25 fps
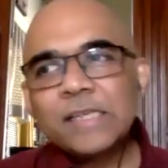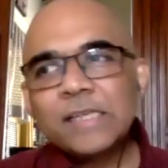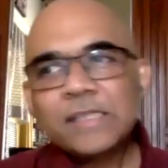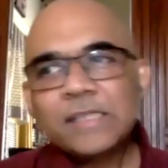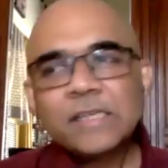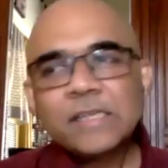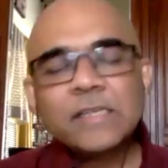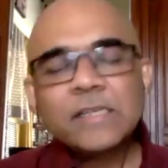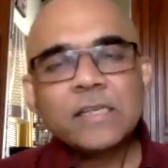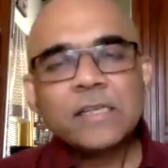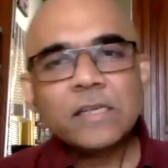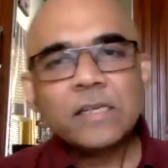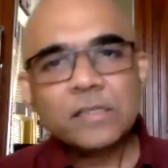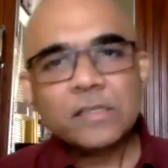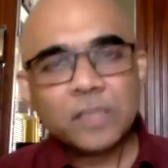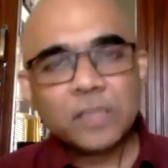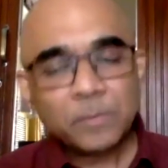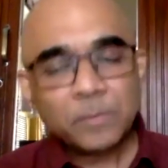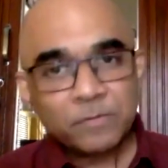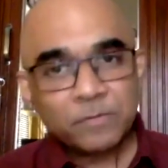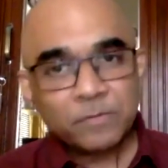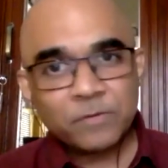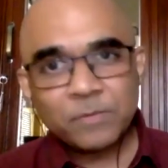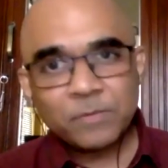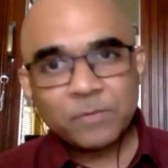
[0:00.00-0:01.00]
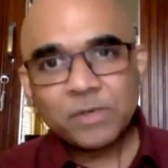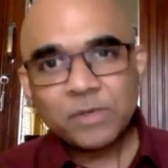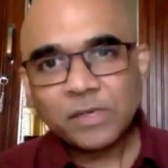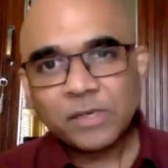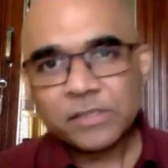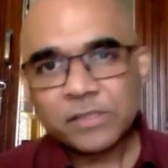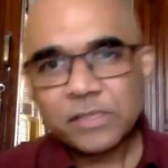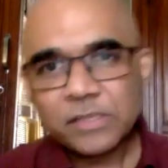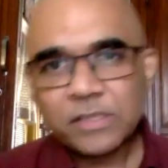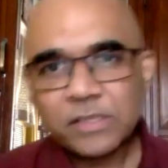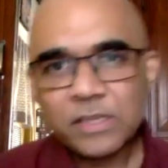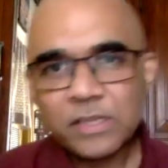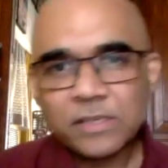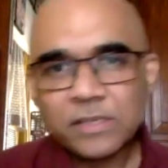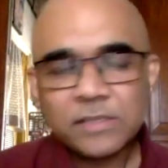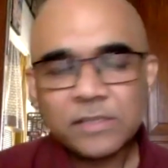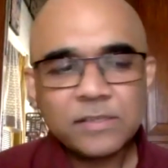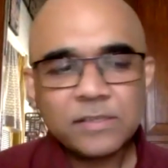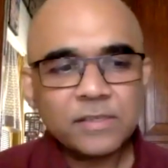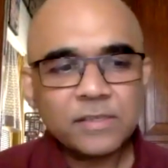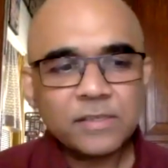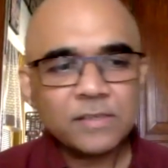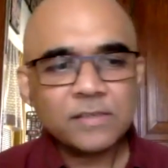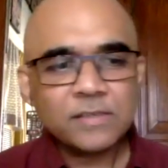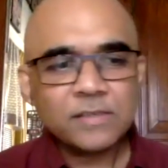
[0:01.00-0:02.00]
in the Tamil film industry, there
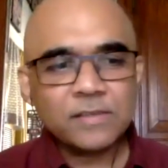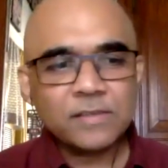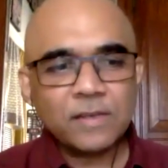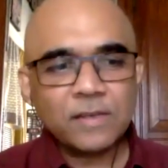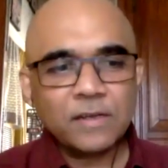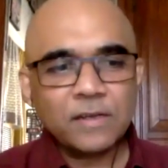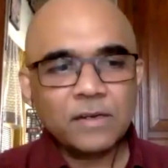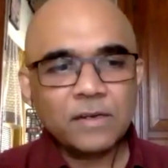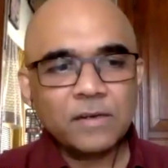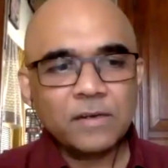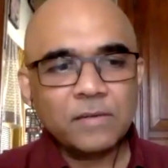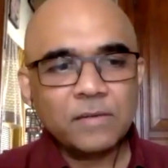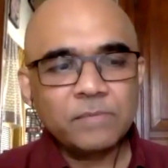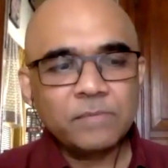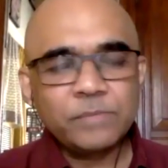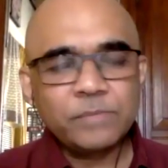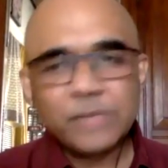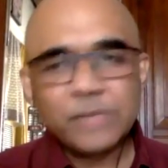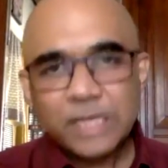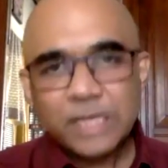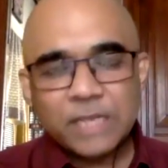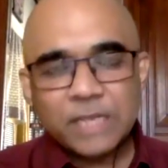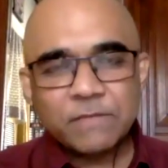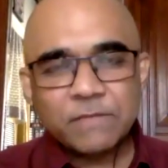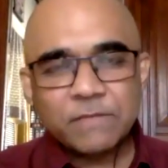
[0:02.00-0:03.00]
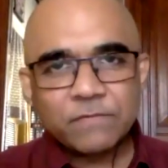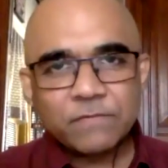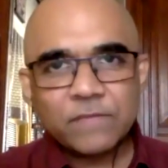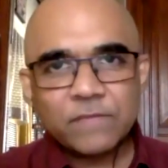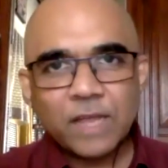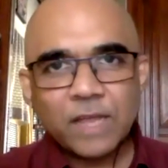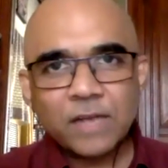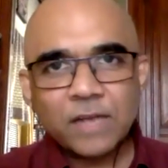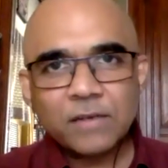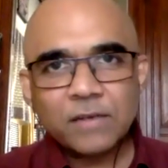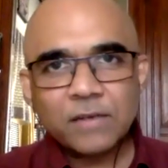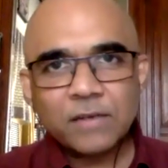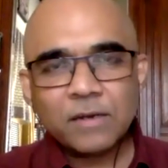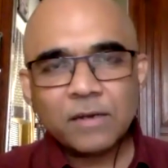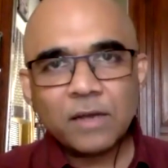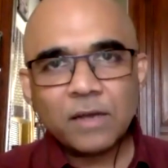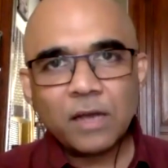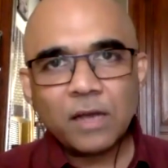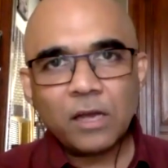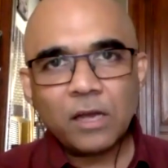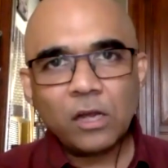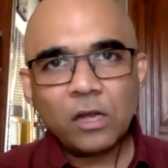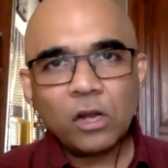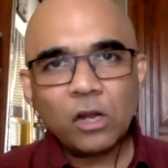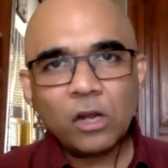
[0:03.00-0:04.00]
is this belief that
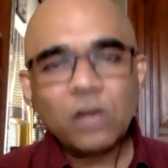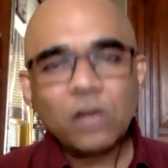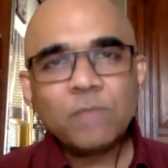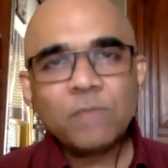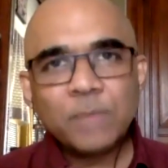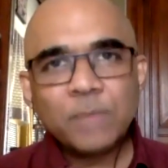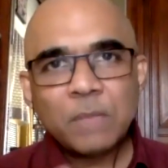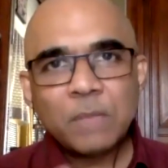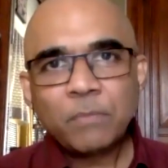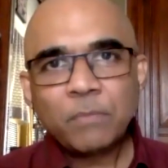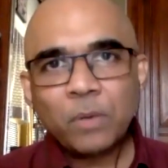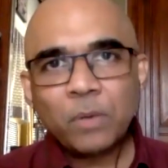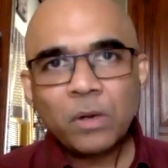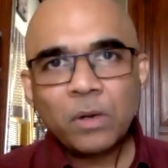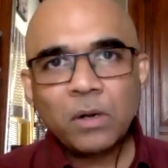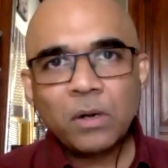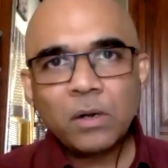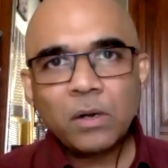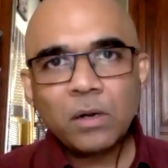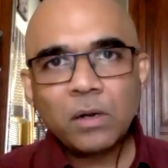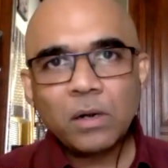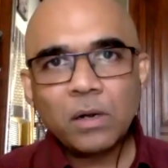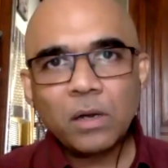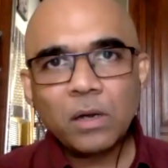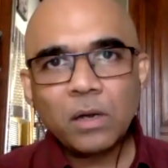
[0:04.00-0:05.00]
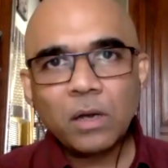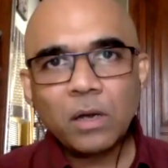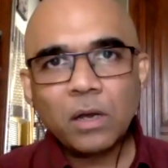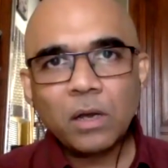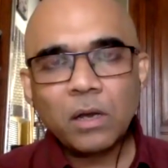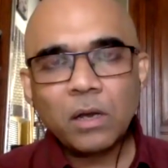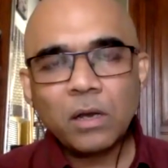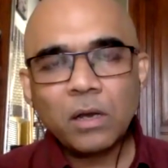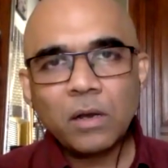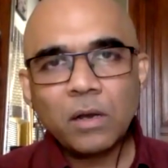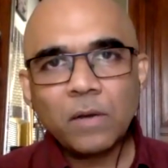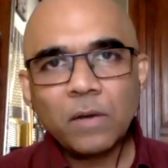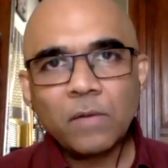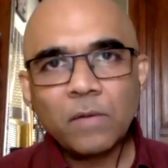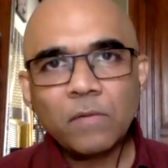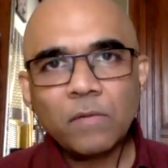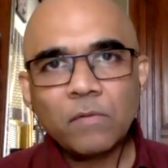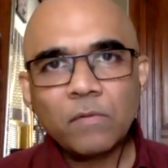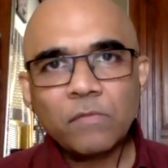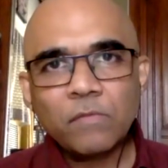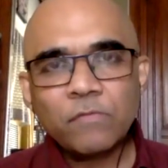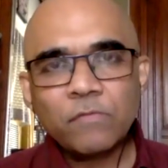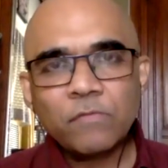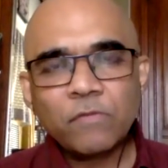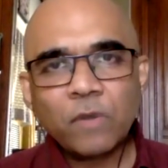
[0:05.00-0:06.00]
a lot of people
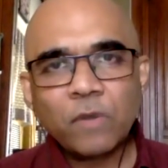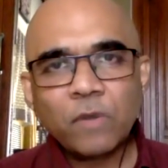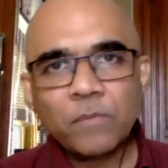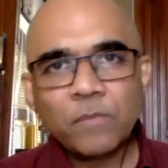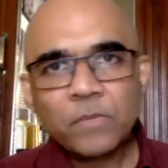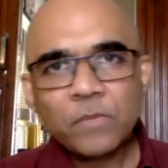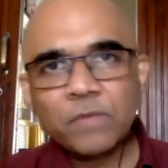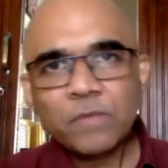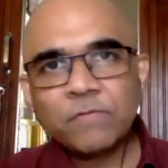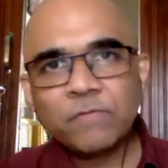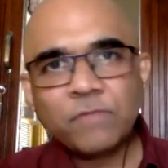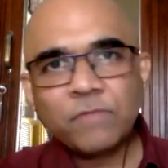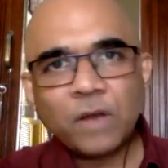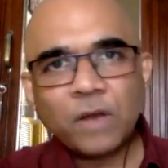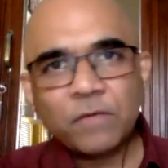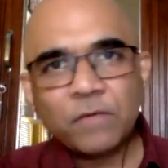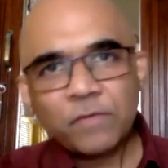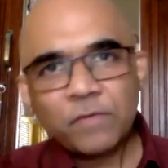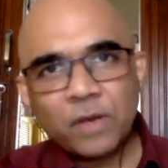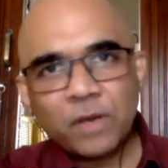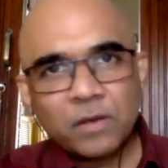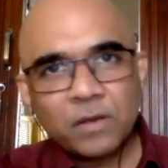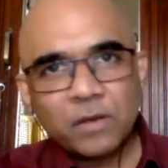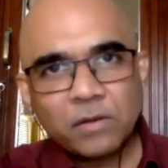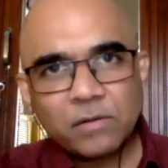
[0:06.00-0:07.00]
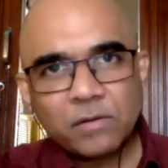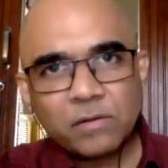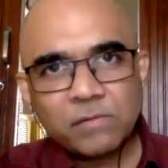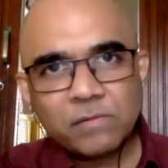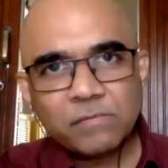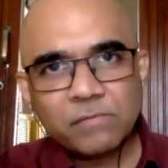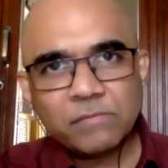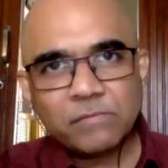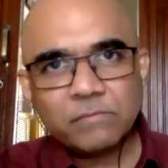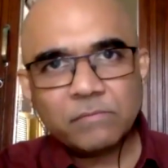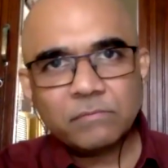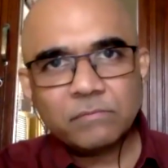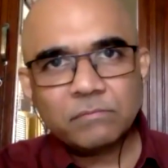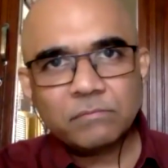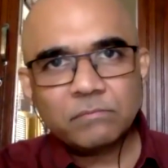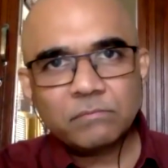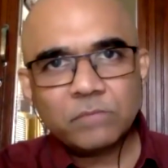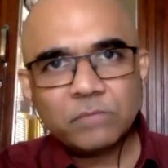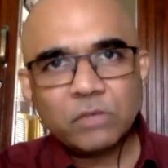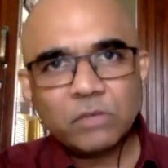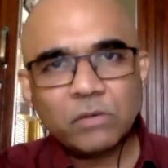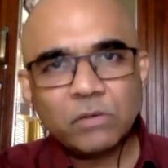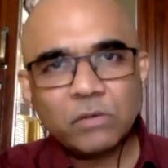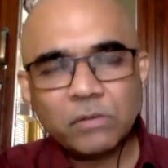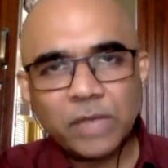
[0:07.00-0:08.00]
from the far-flung,
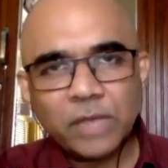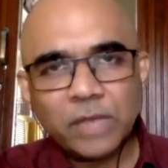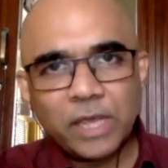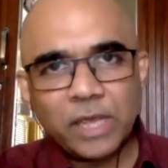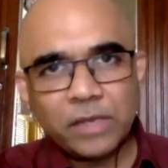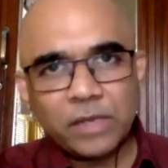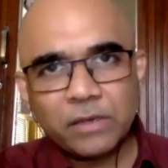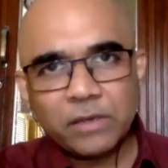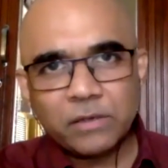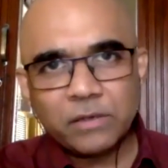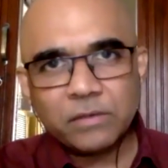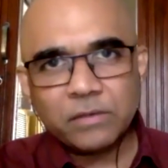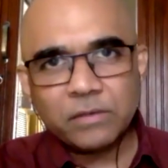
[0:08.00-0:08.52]
areas,